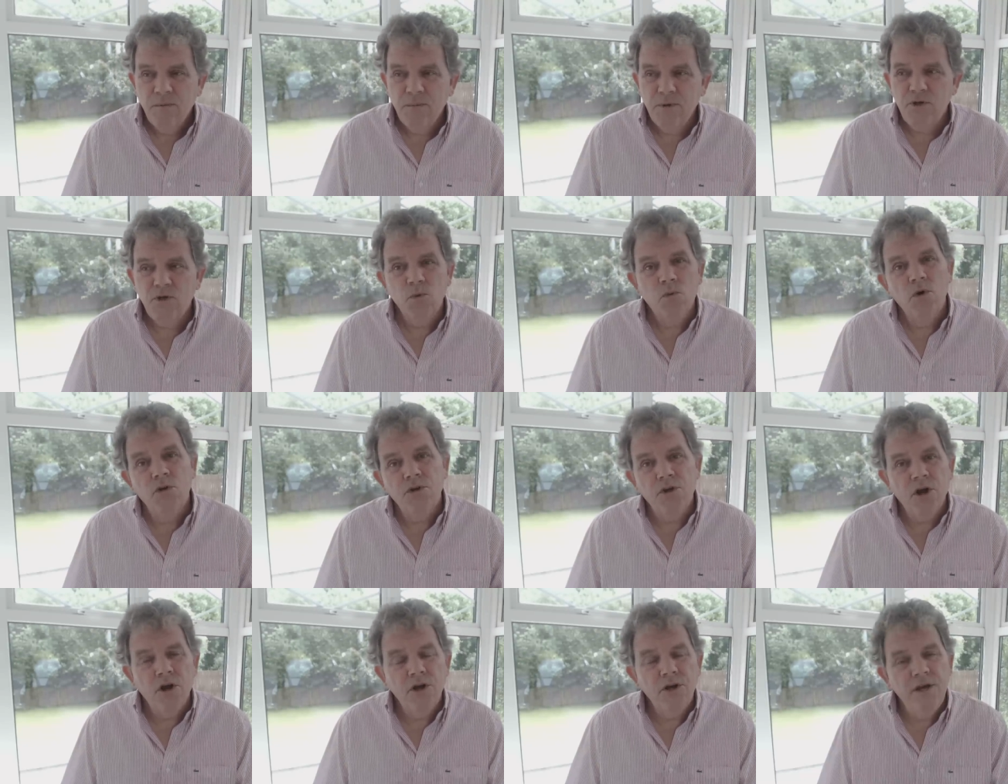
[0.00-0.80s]
But you
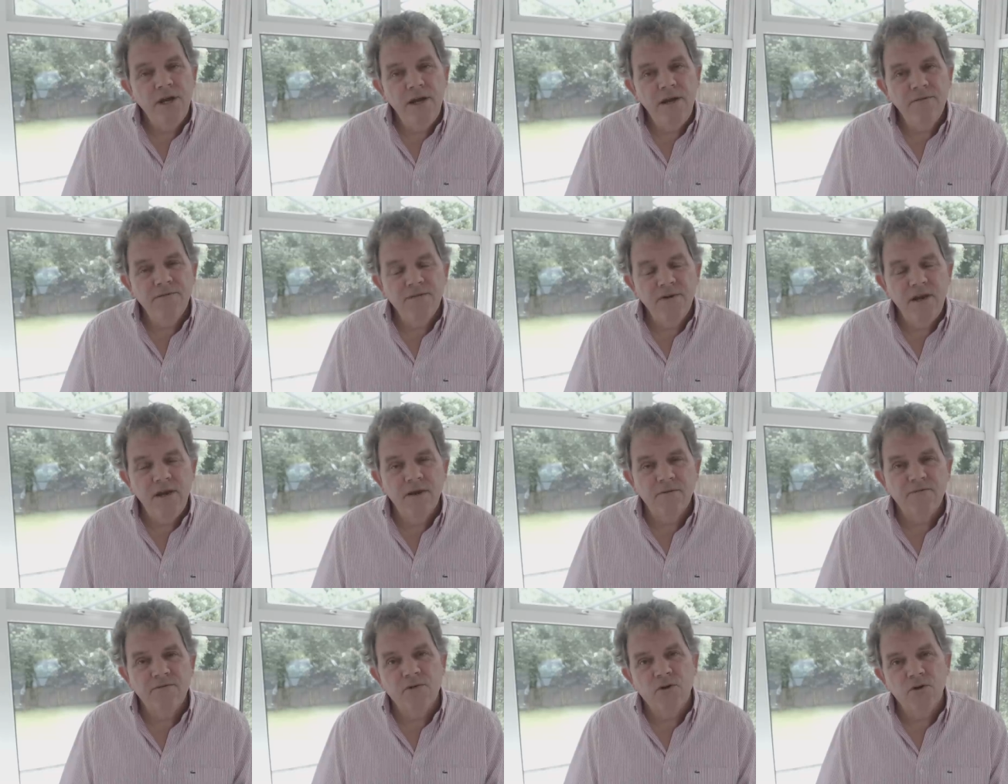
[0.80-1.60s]
wonder how he'll feel
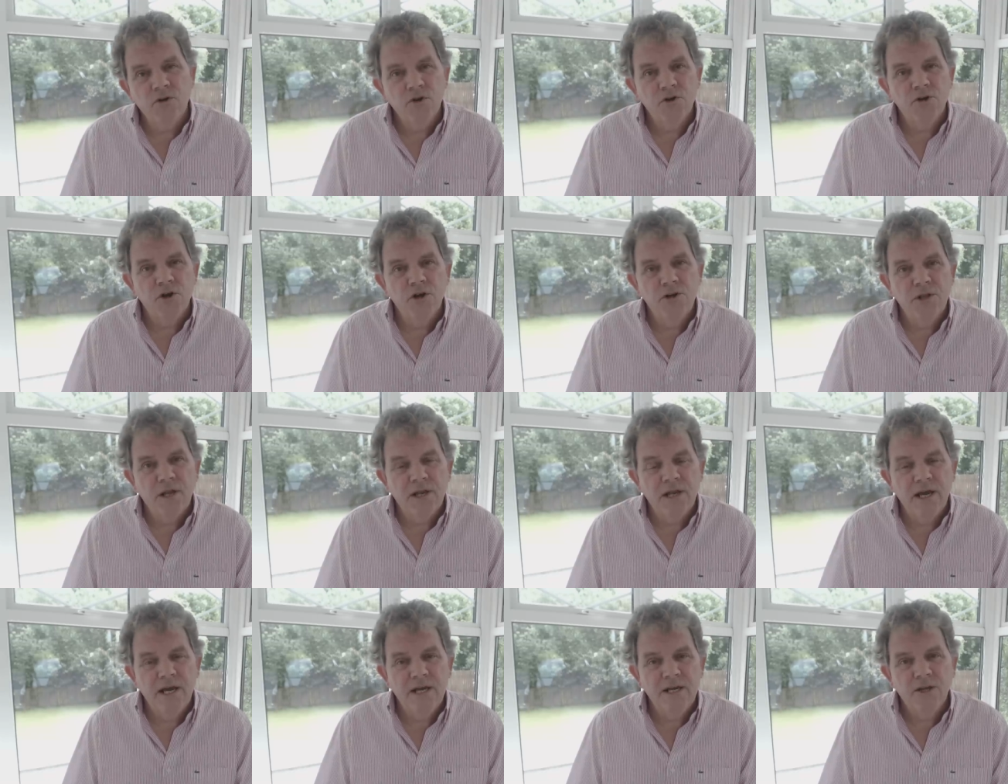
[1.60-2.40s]
if further down the
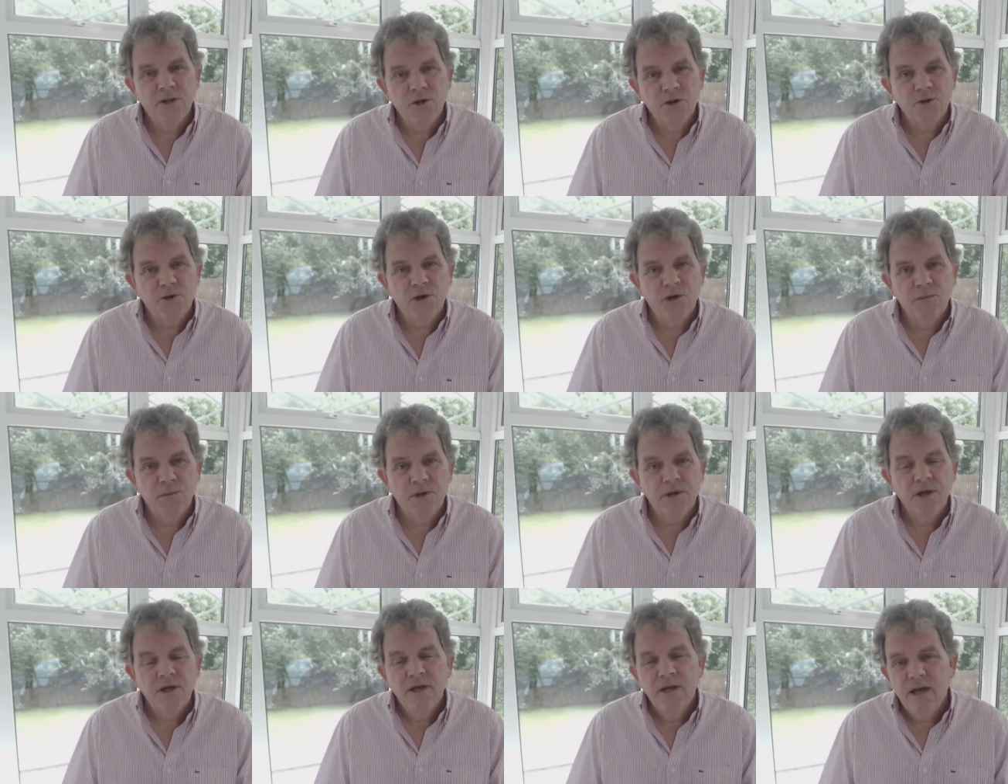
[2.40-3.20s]
line in the
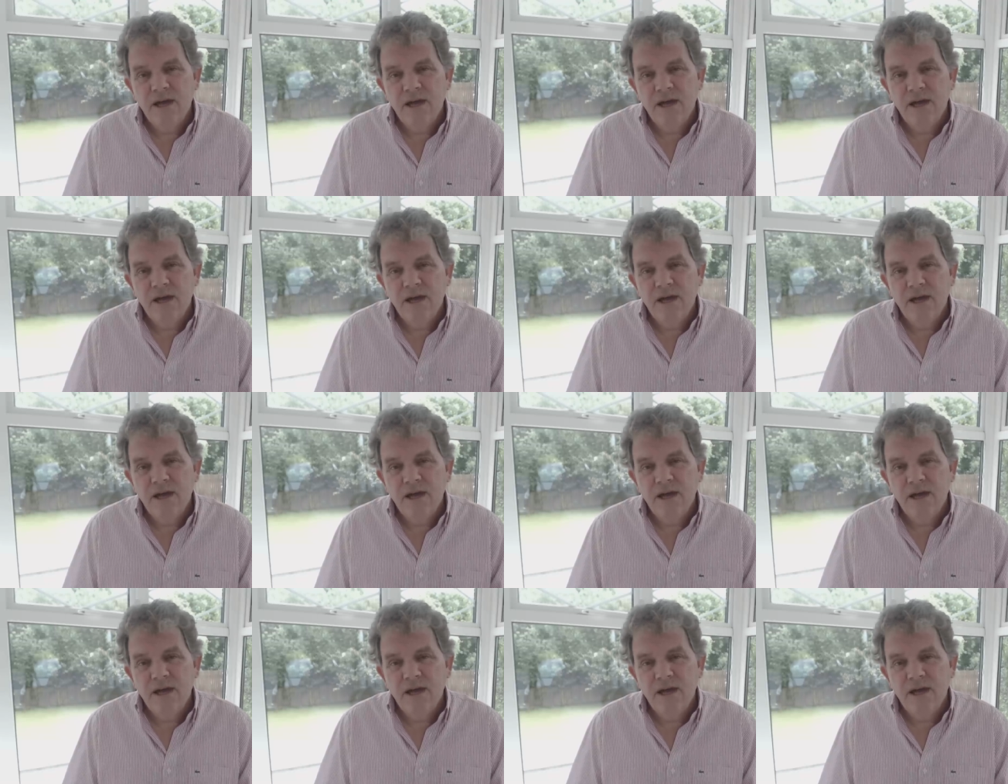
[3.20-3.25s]
tournament,